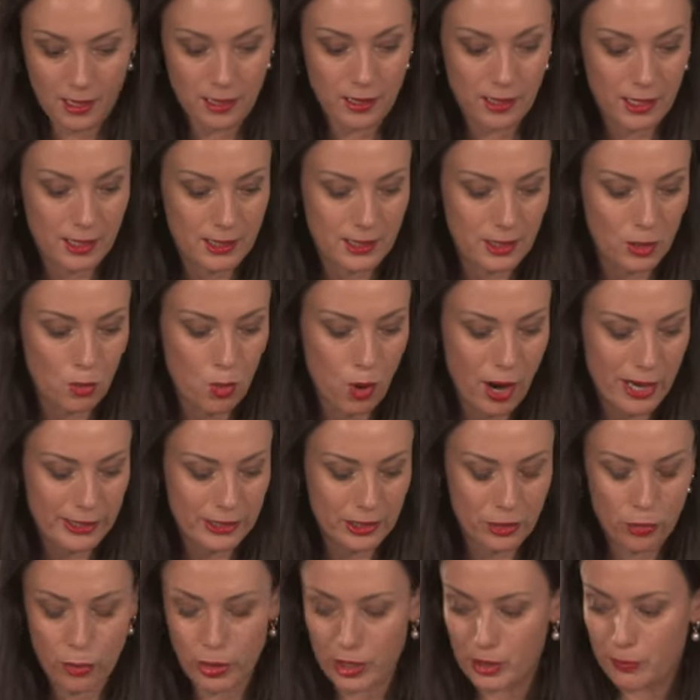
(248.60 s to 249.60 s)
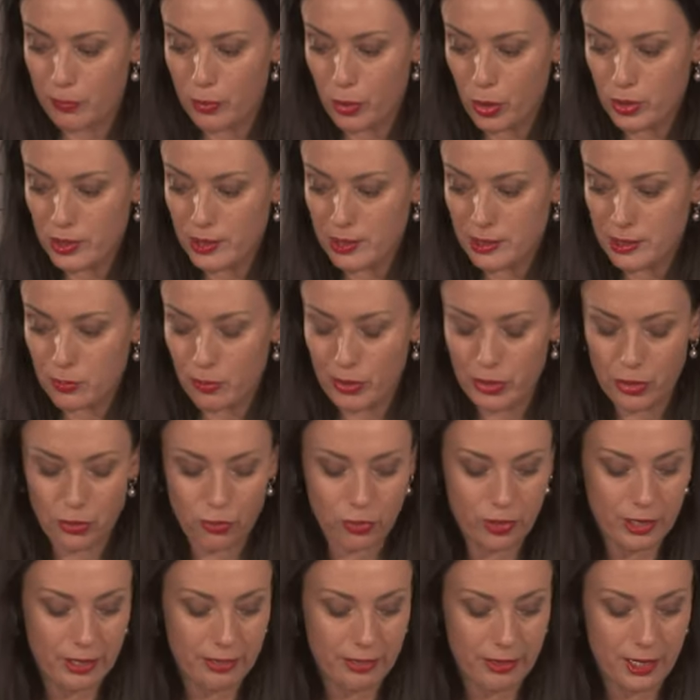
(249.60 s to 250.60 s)
It's a quite quick process when
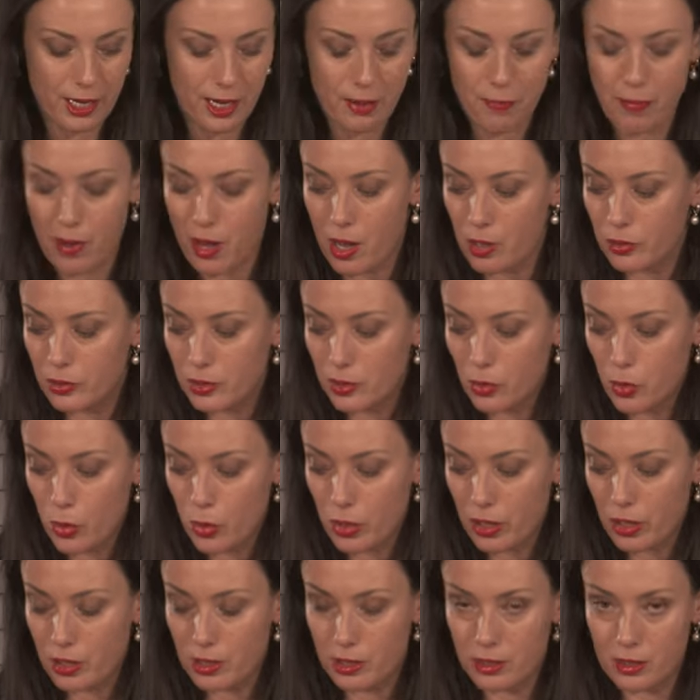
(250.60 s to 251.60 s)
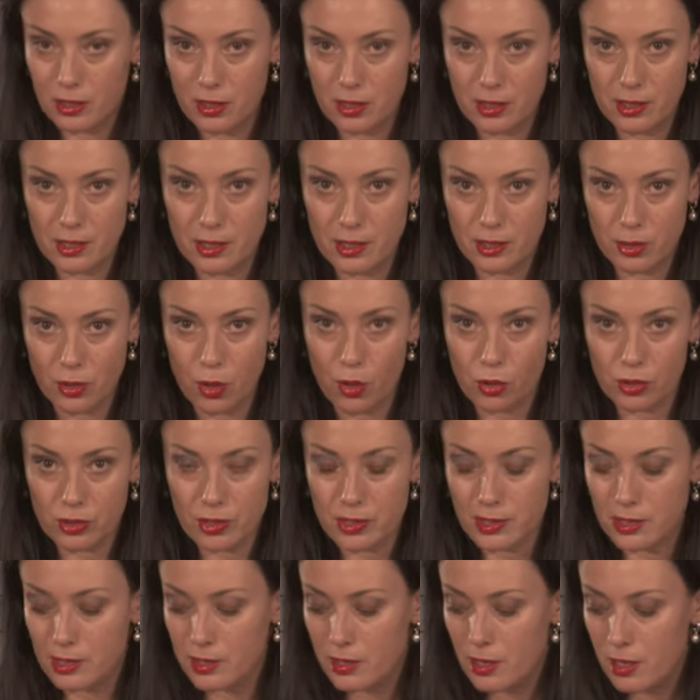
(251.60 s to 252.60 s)
you really think about cooking
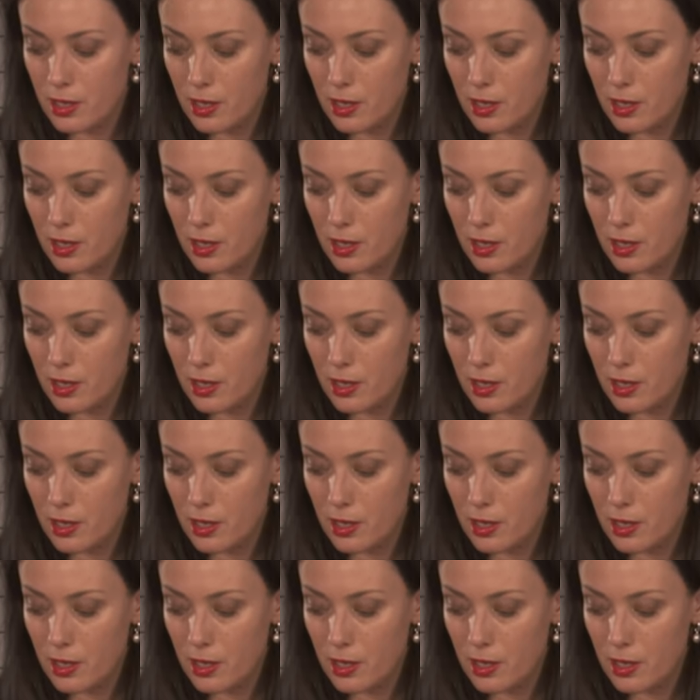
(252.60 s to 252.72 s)
stocks.